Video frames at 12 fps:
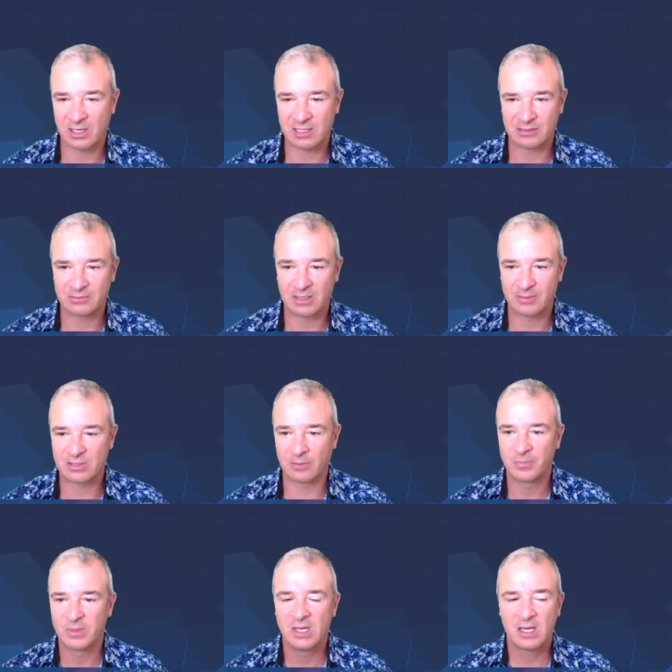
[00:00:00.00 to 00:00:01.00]
sometimes.
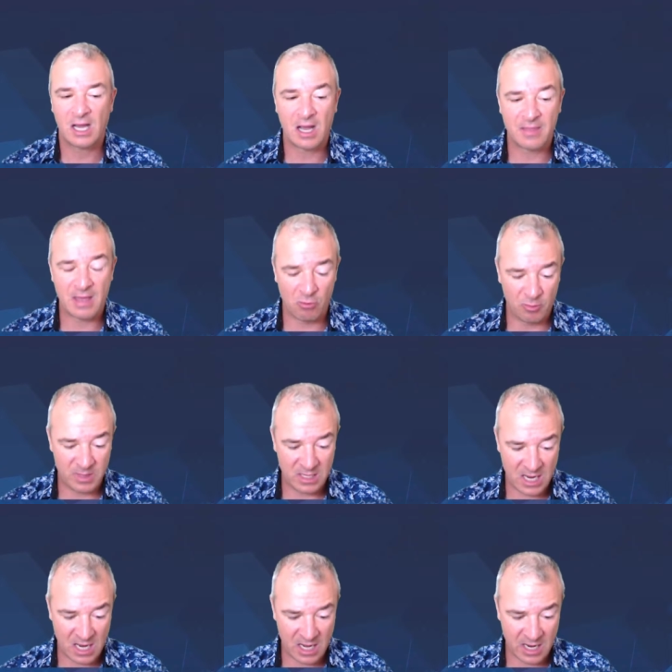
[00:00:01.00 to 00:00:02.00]
So uh, that will
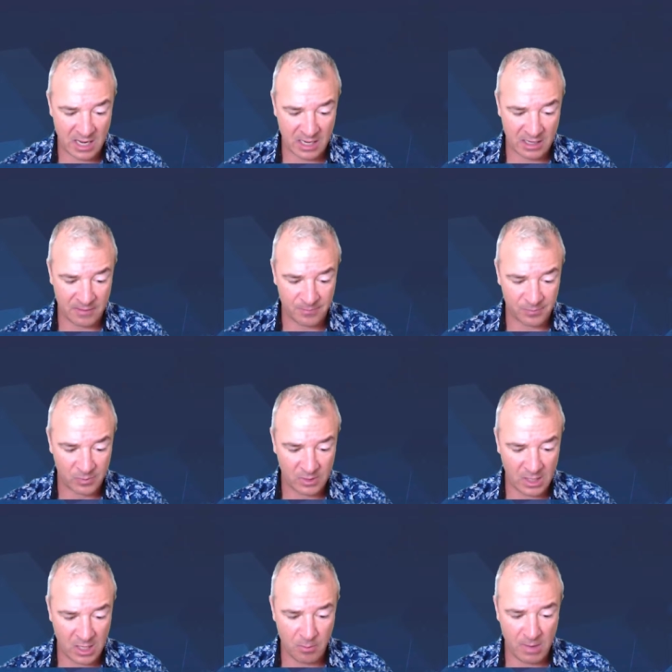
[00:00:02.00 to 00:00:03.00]
be a uh,
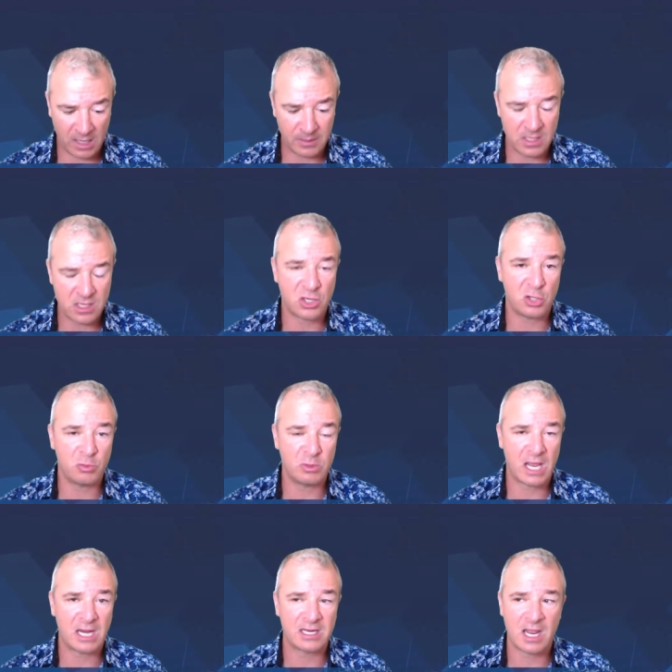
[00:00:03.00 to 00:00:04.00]
a mainly
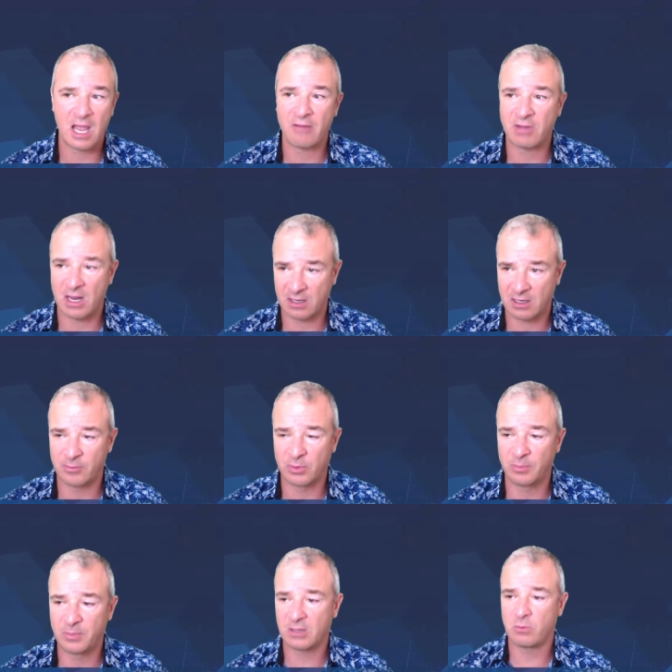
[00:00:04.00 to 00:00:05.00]
Q&A day. I've got a couple
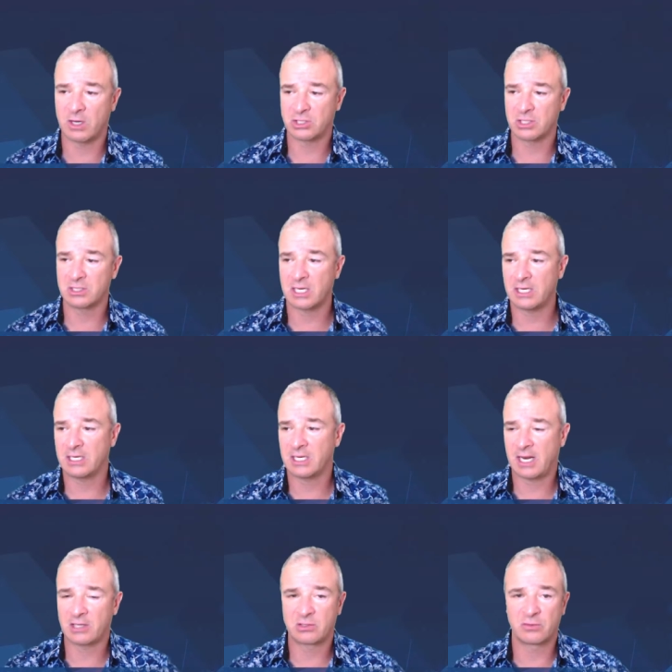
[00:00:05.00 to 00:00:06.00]
big questions I need to
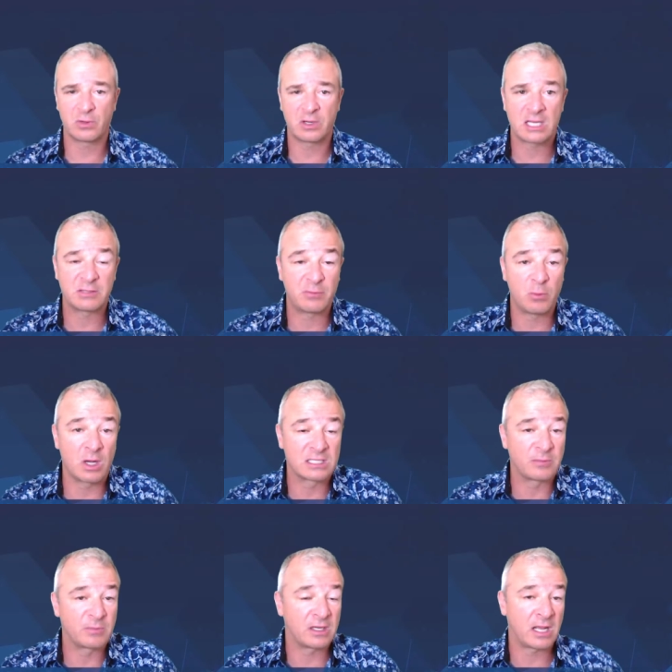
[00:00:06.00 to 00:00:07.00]
get answered for you guys. If you want
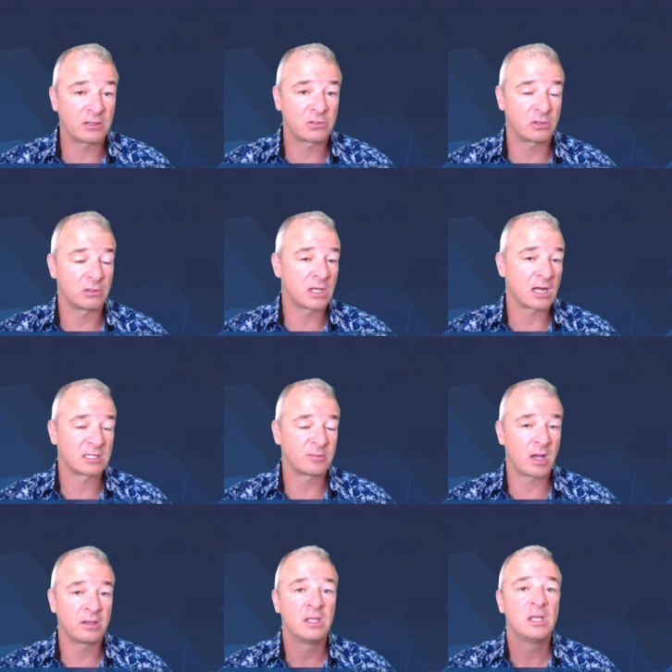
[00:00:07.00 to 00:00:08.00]
something answered or talked
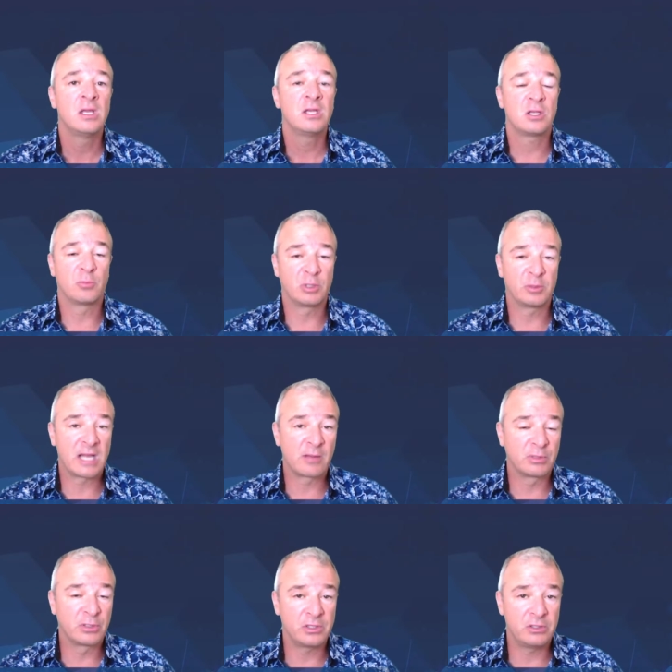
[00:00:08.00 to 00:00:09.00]
about, you can put them down
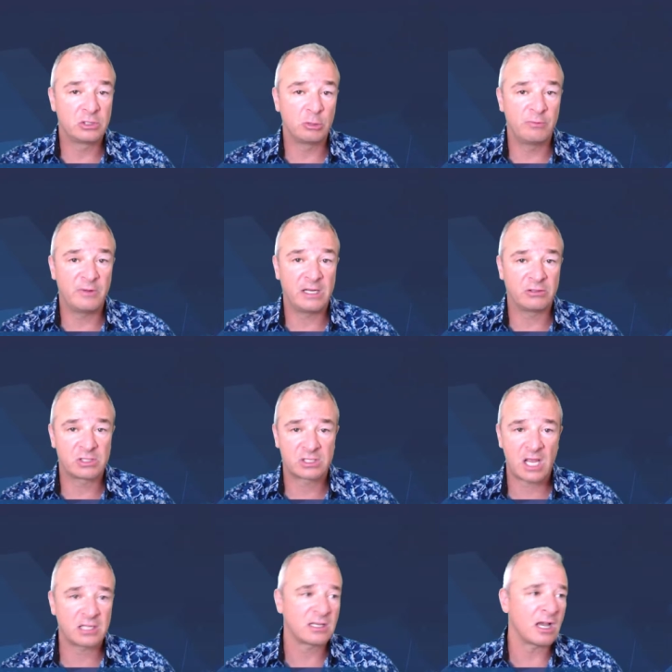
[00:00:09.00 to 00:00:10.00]
below the YouTube video. Just,
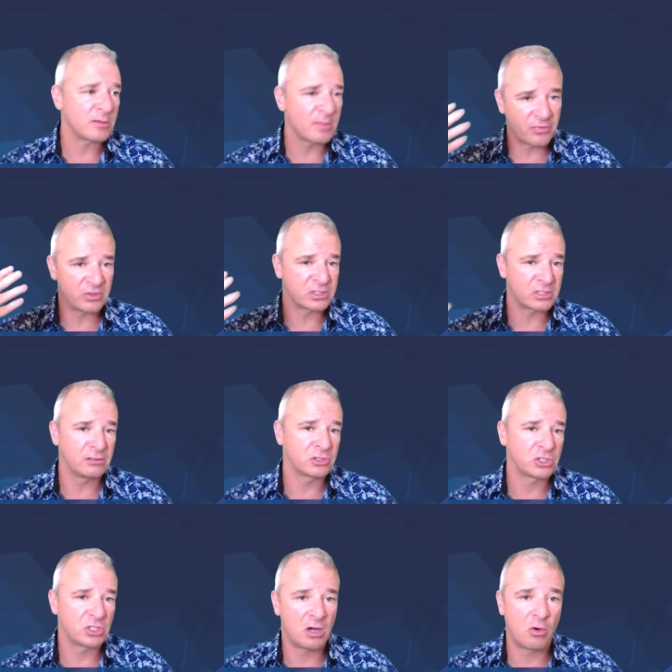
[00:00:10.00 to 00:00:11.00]
hey, talk about this on your
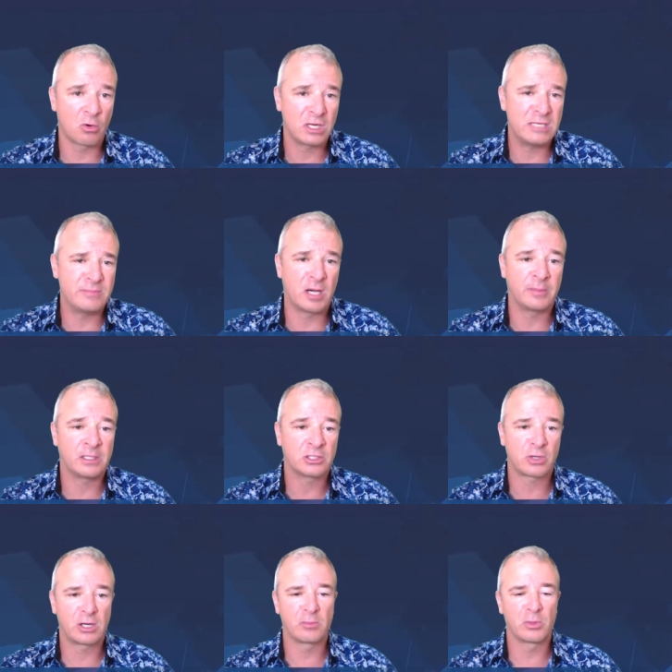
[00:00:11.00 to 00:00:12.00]
show or email me at
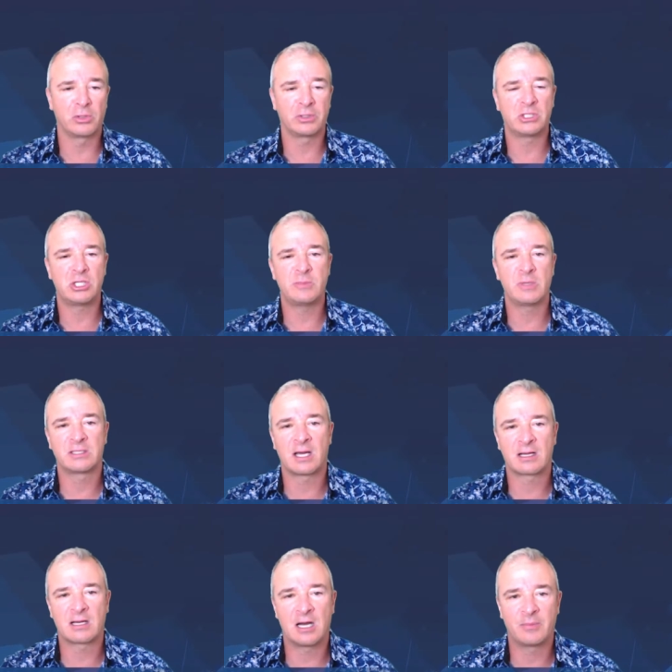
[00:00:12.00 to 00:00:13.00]
tradermerlin at
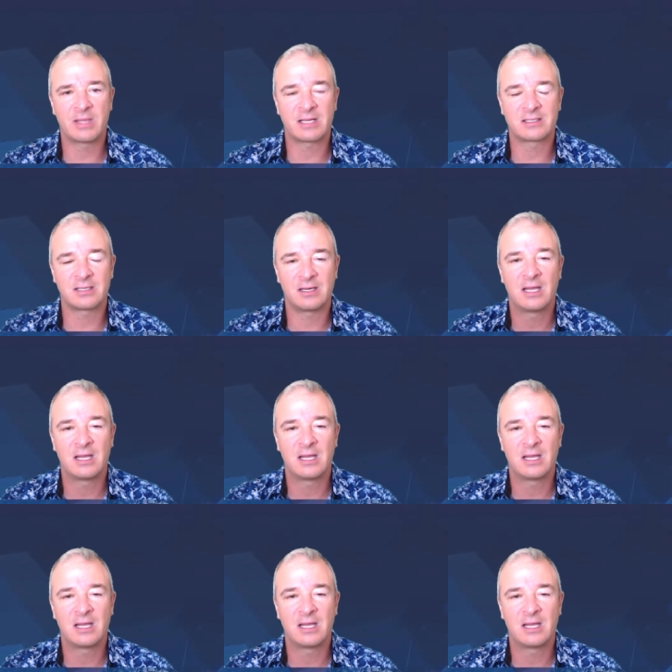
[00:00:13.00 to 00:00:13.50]
gmail.com. That said,